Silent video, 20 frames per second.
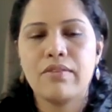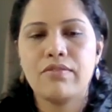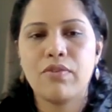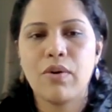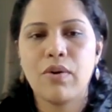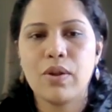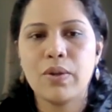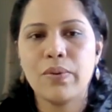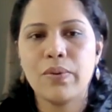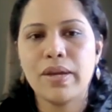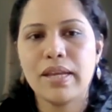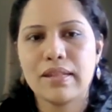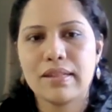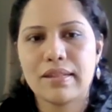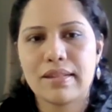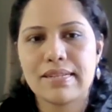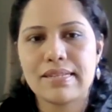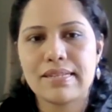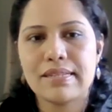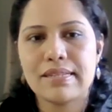Following
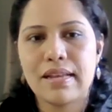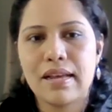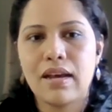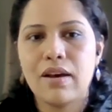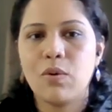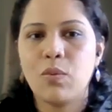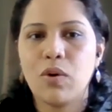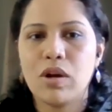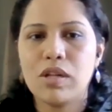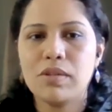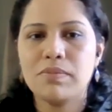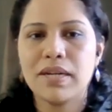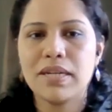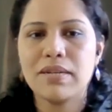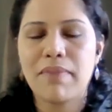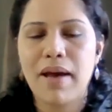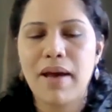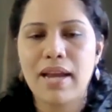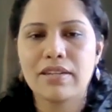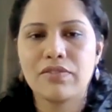this,
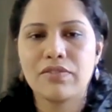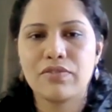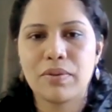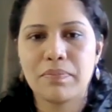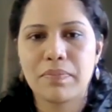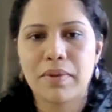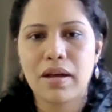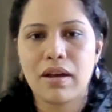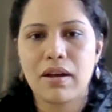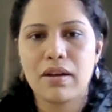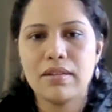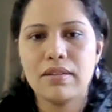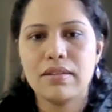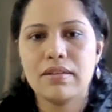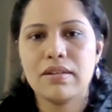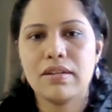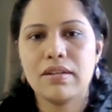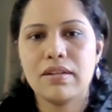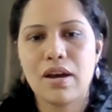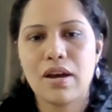Walmart-backed Flipkart
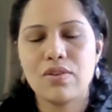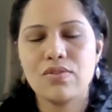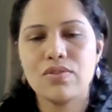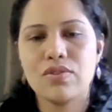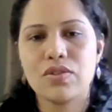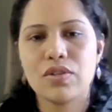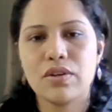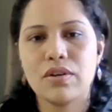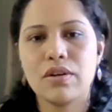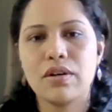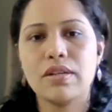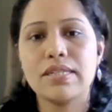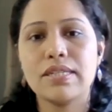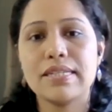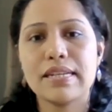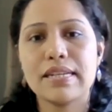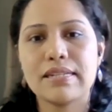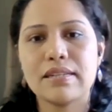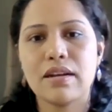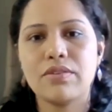announced a
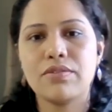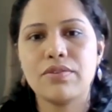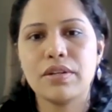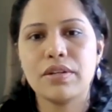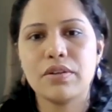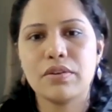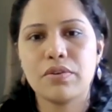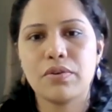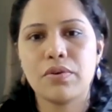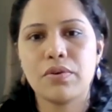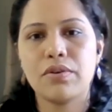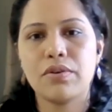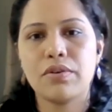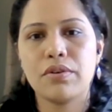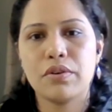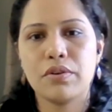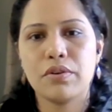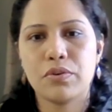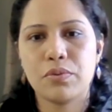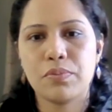600 crore
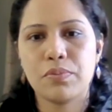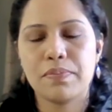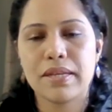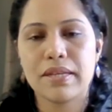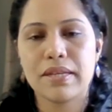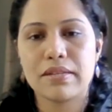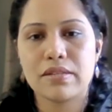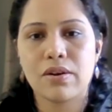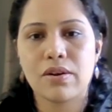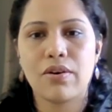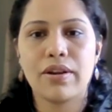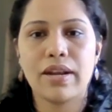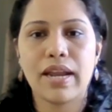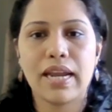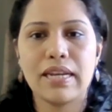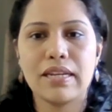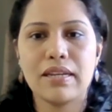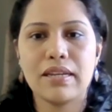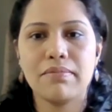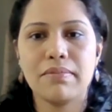rupees or
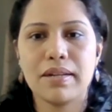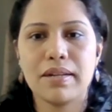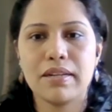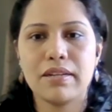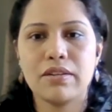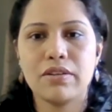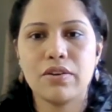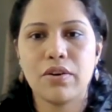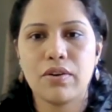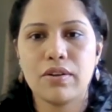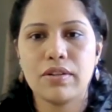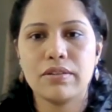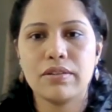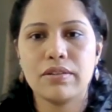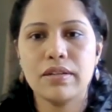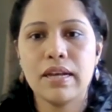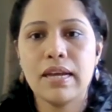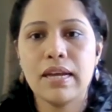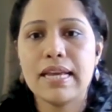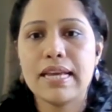$80 million
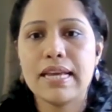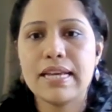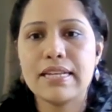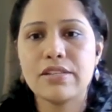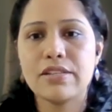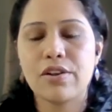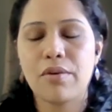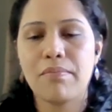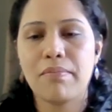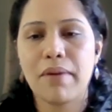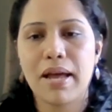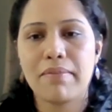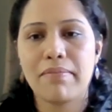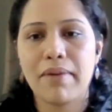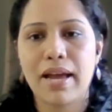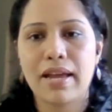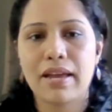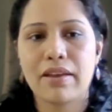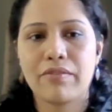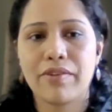ESOP
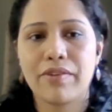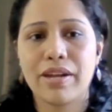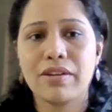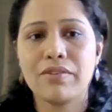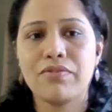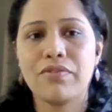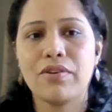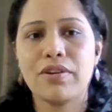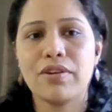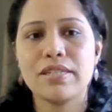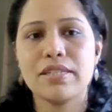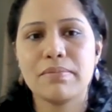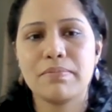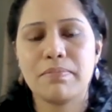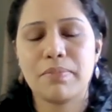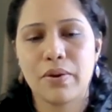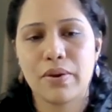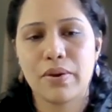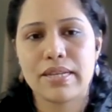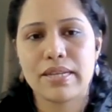buyback event for its
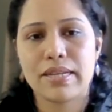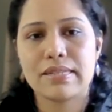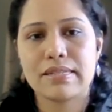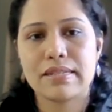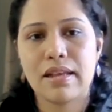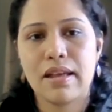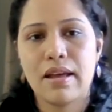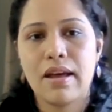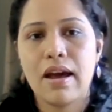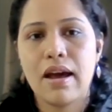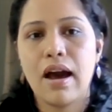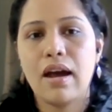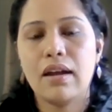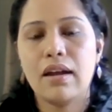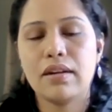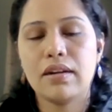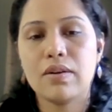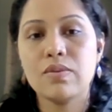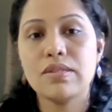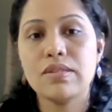employees.
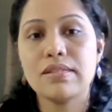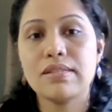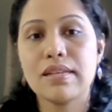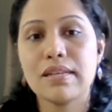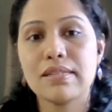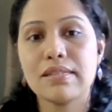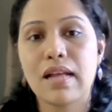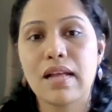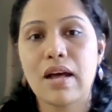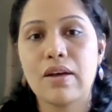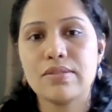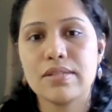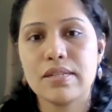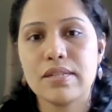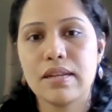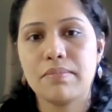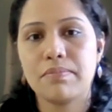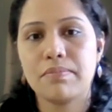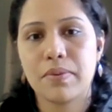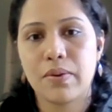Around 6,000
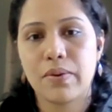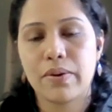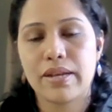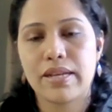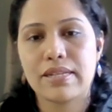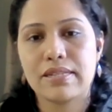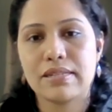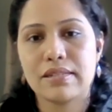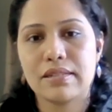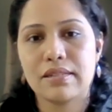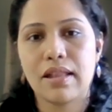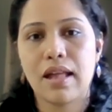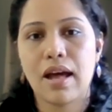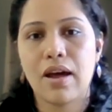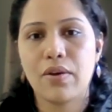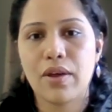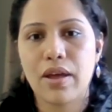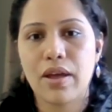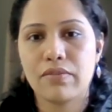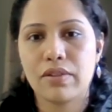employees
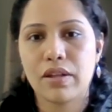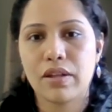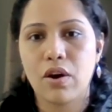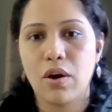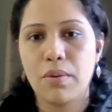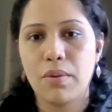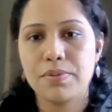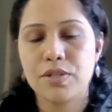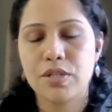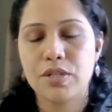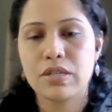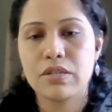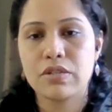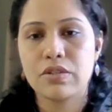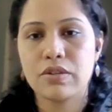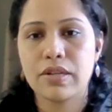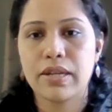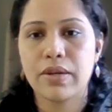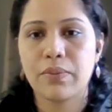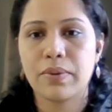now have the option
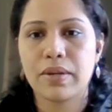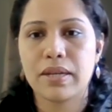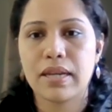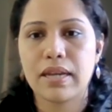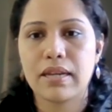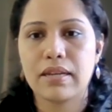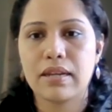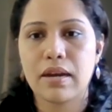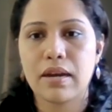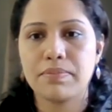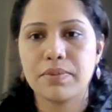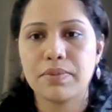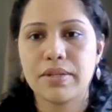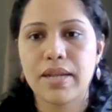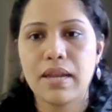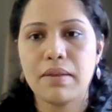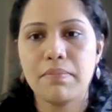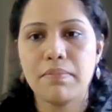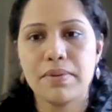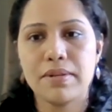to liquidate up to
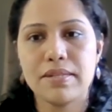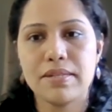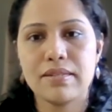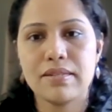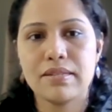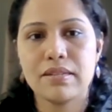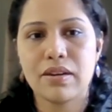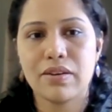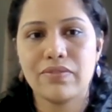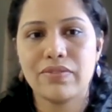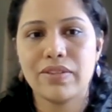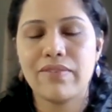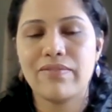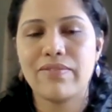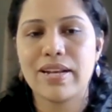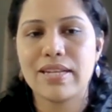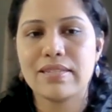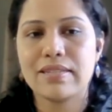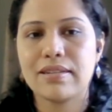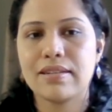10% of their
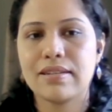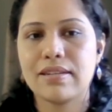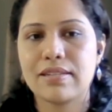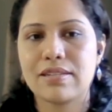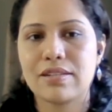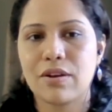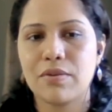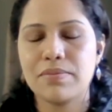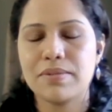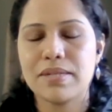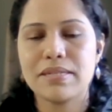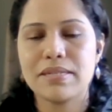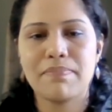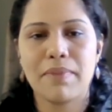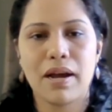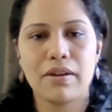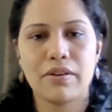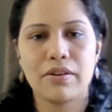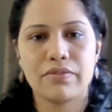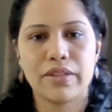vested ESOPs as
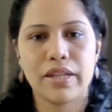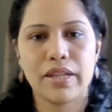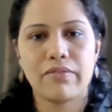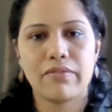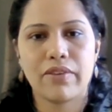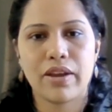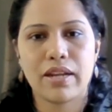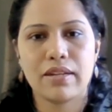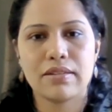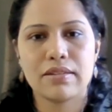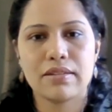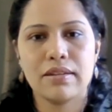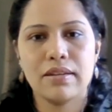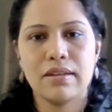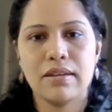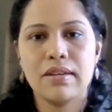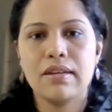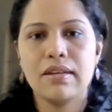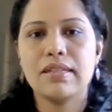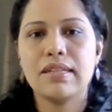part of the event.
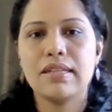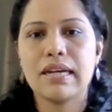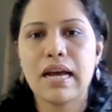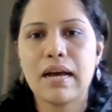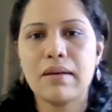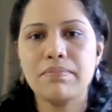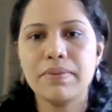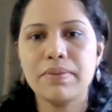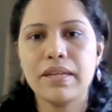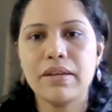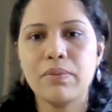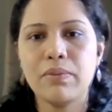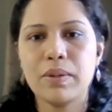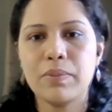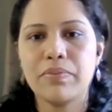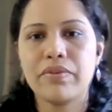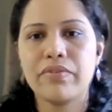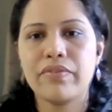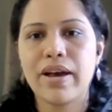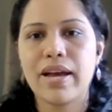The company will
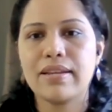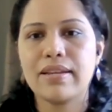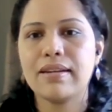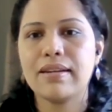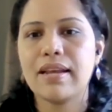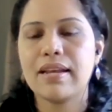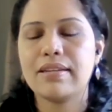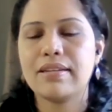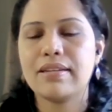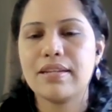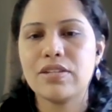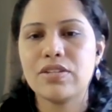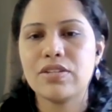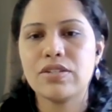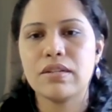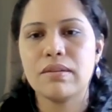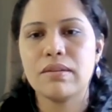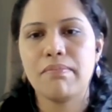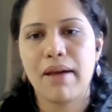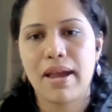provide an
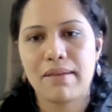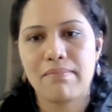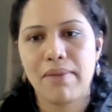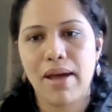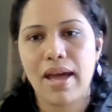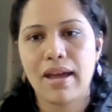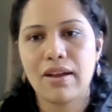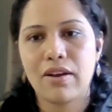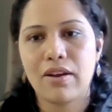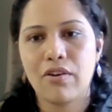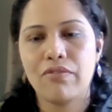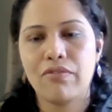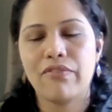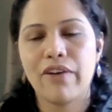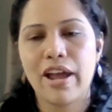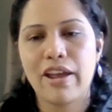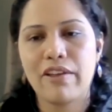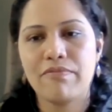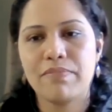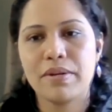additional buyback of
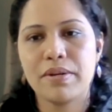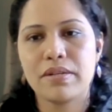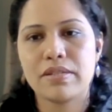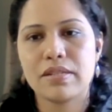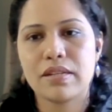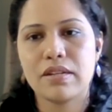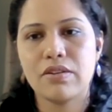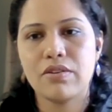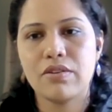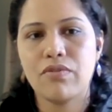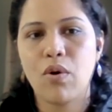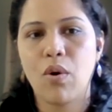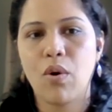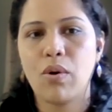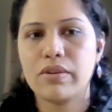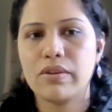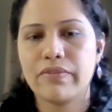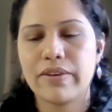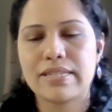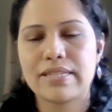5% of
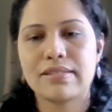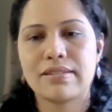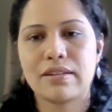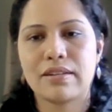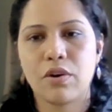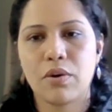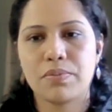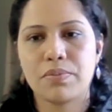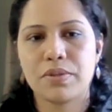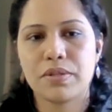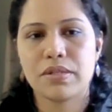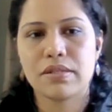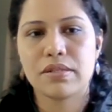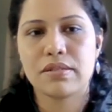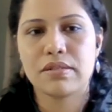all vested options.